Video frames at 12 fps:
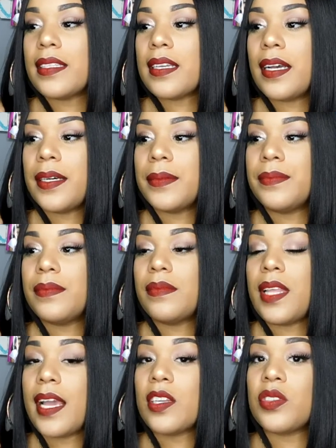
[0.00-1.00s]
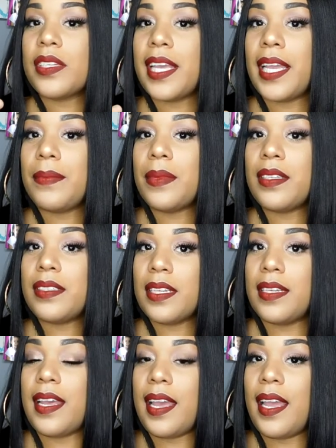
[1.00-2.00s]
and they actually came
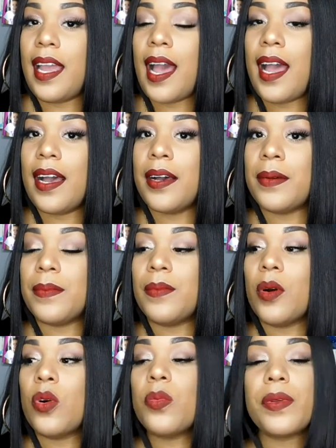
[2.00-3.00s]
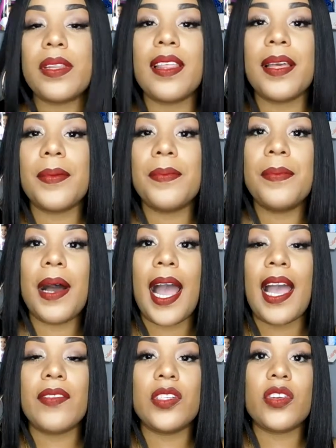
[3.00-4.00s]
today. I opened them.
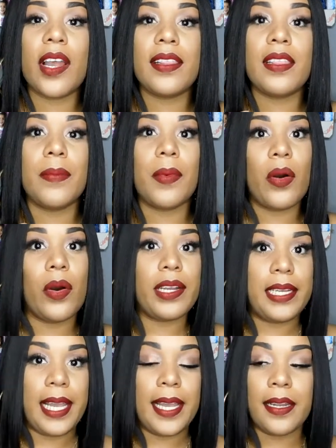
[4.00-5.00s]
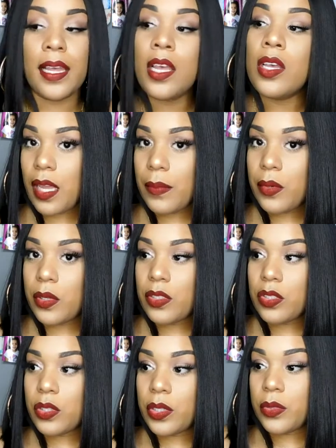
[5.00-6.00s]
I haven't tried them on yet. I'm
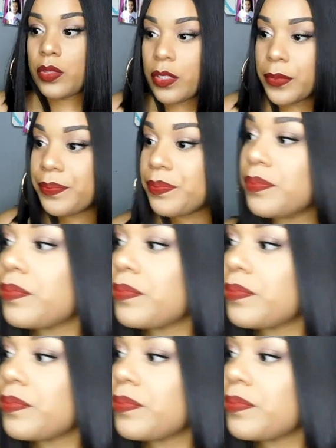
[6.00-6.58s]
going to show you. So